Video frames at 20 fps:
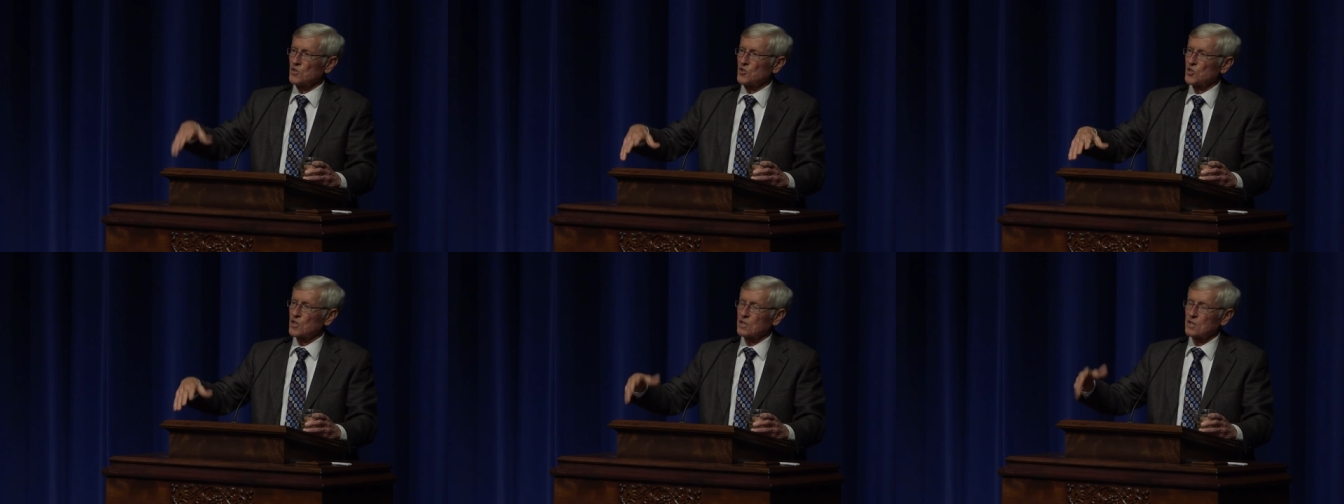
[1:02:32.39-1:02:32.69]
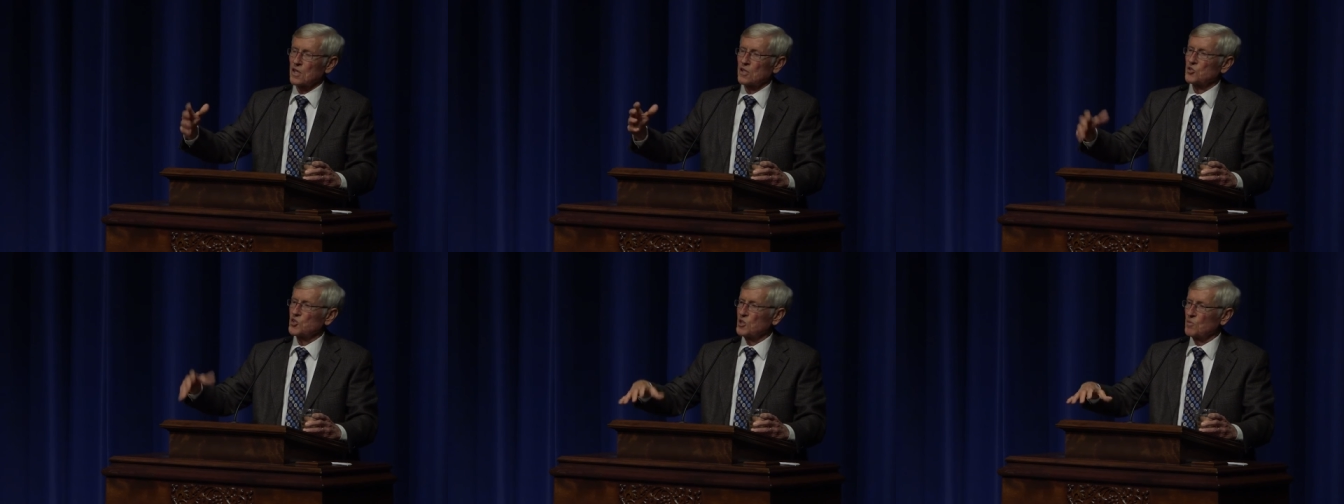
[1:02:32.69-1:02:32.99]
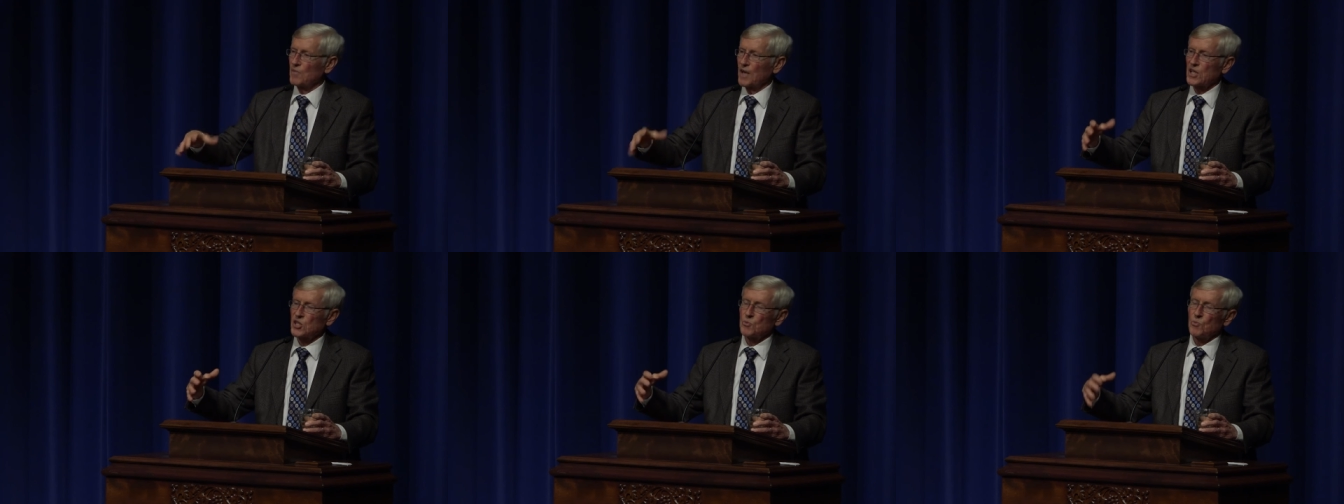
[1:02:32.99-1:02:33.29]
and she says she
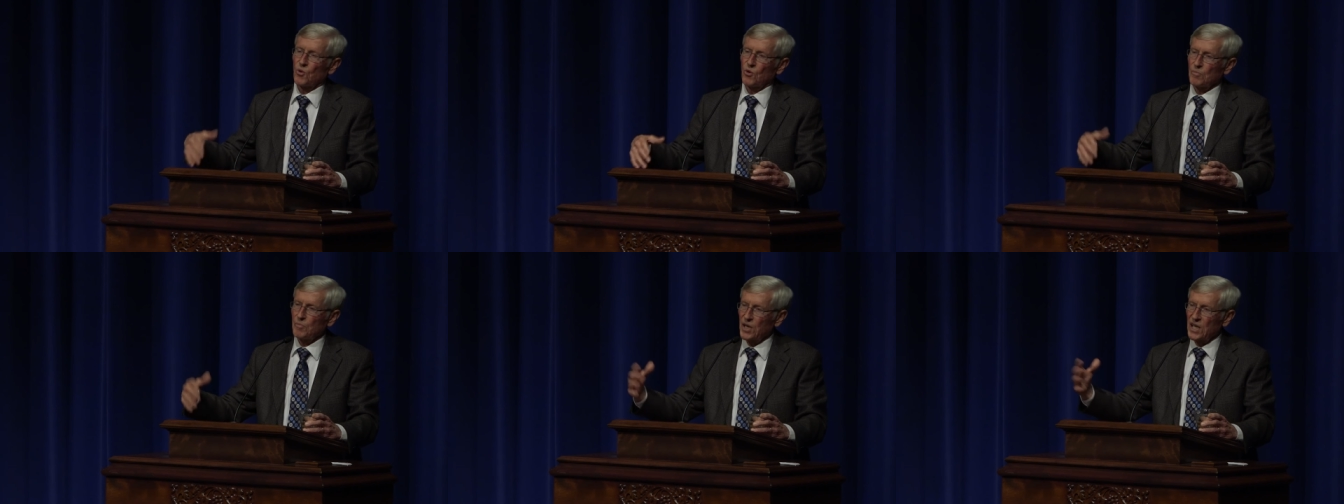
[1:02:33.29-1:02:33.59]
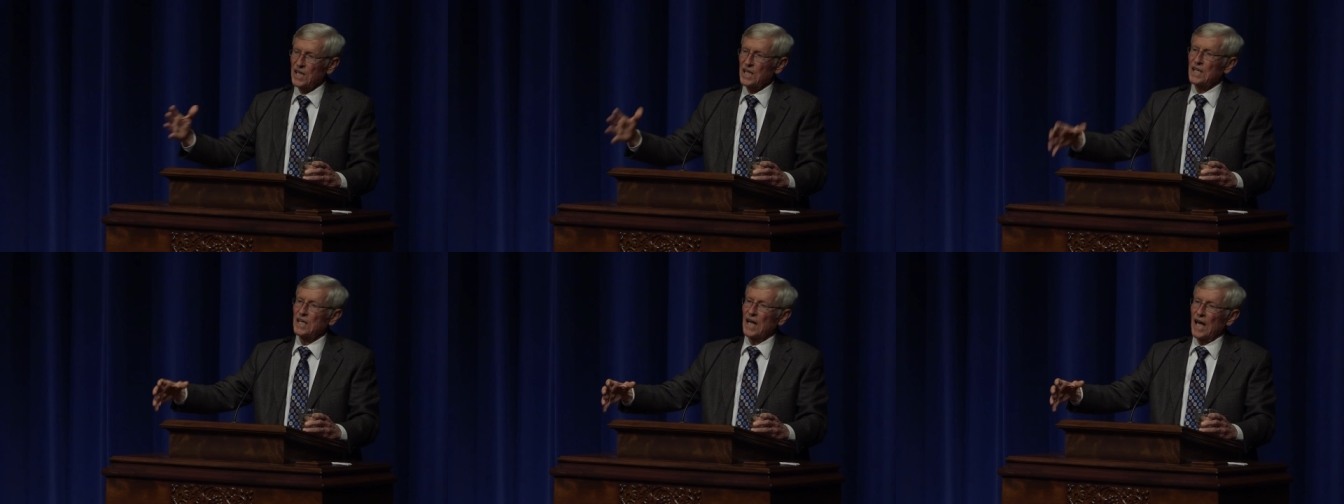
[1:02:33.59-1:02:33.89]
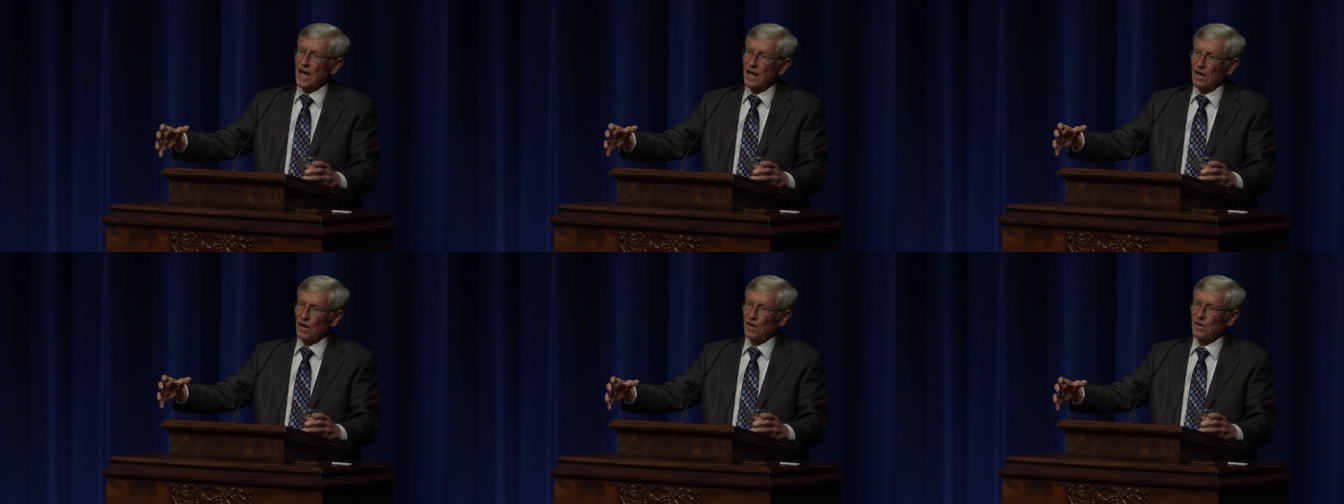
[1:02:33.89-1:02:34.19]
makes more money
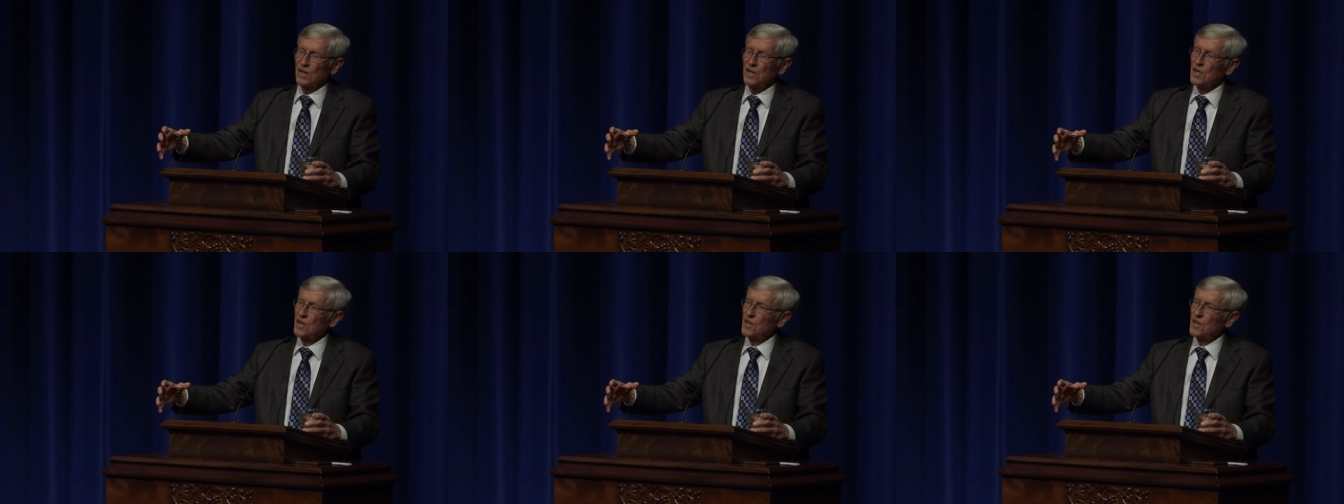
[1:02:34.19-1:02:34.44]
now